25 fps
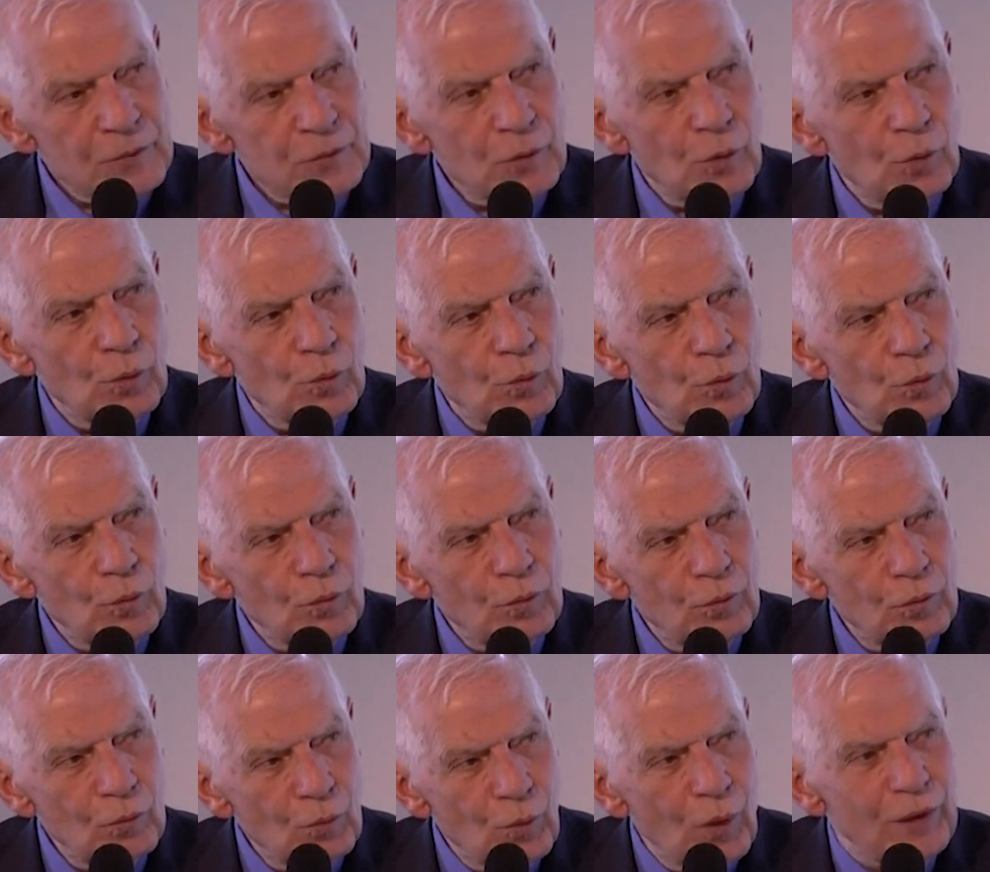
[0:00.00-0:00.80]
So,
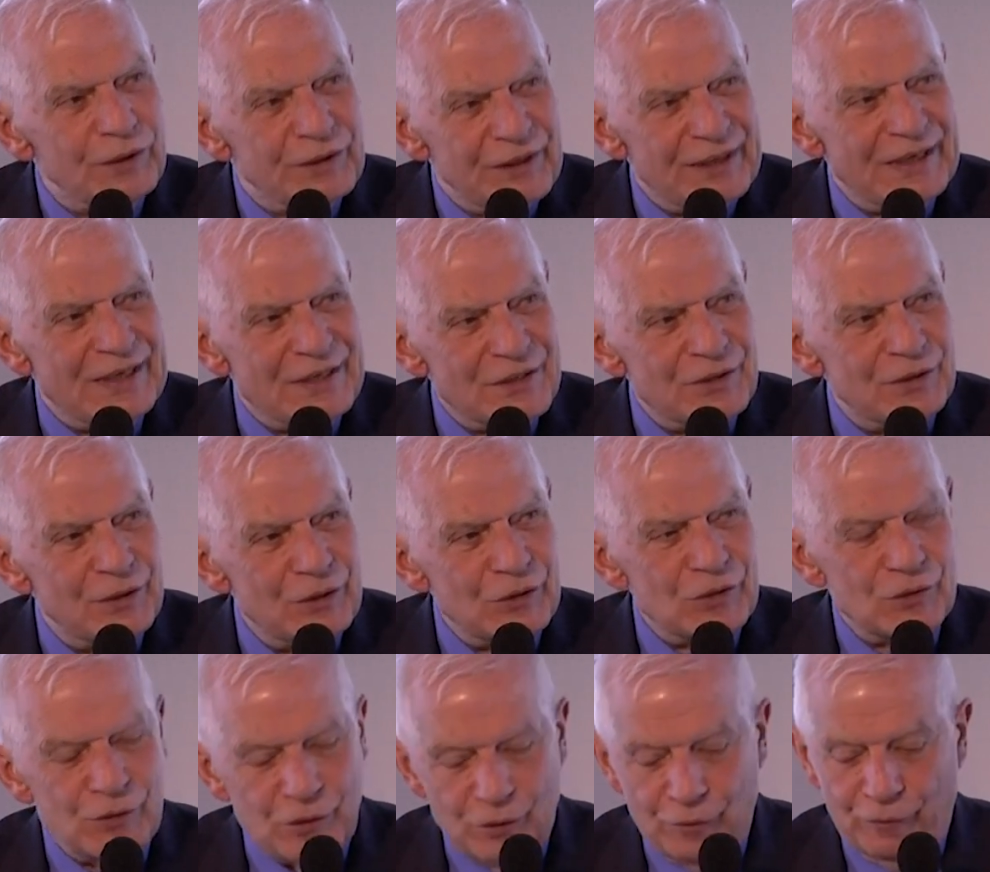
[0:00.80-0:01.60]
what is
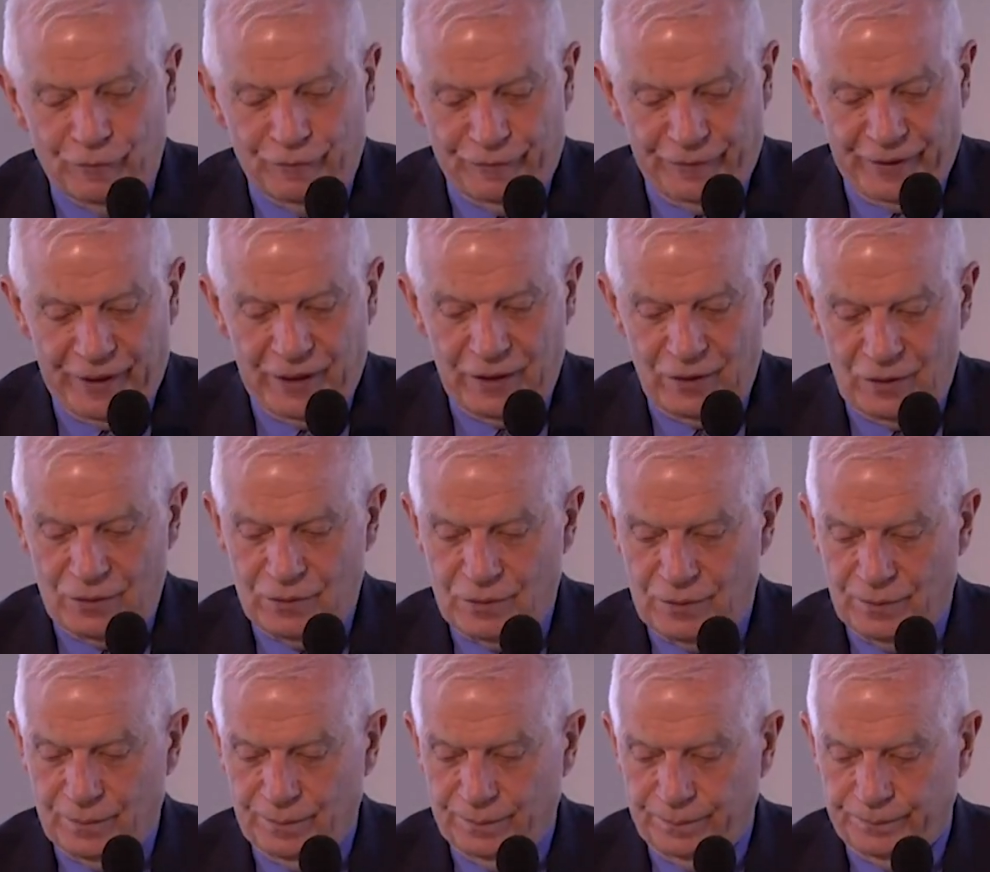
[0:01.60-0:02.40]
this new
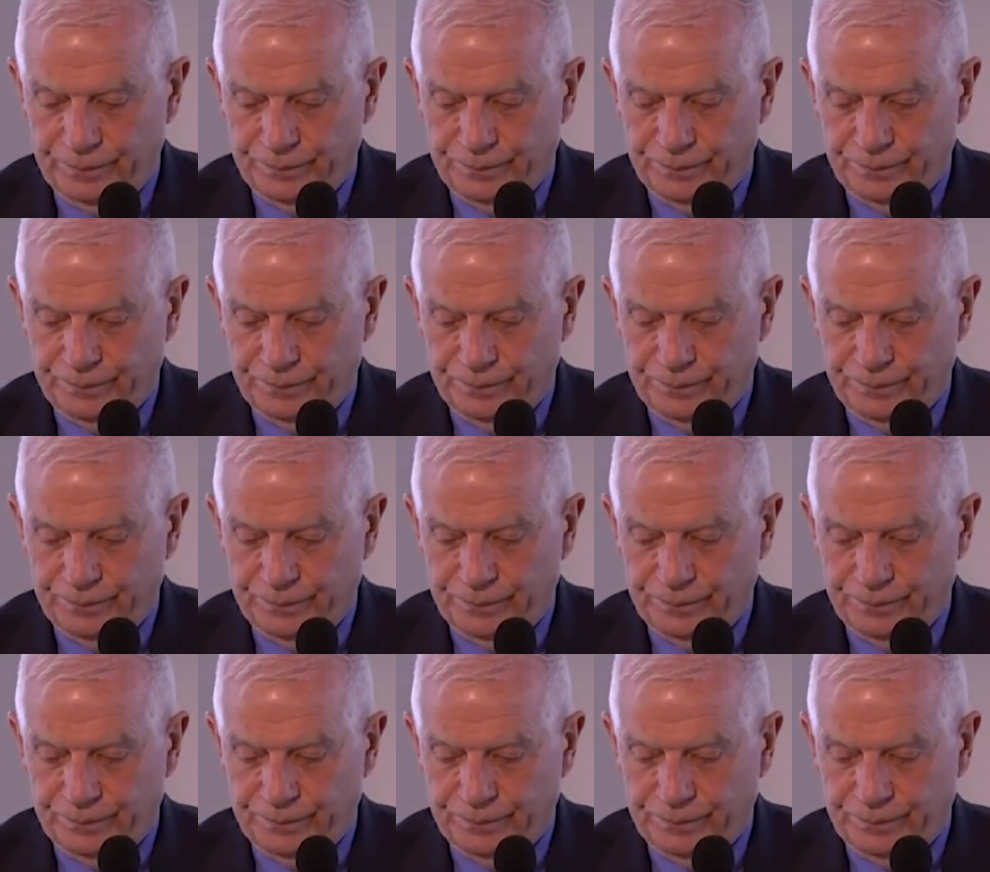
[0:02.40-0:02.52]
phase?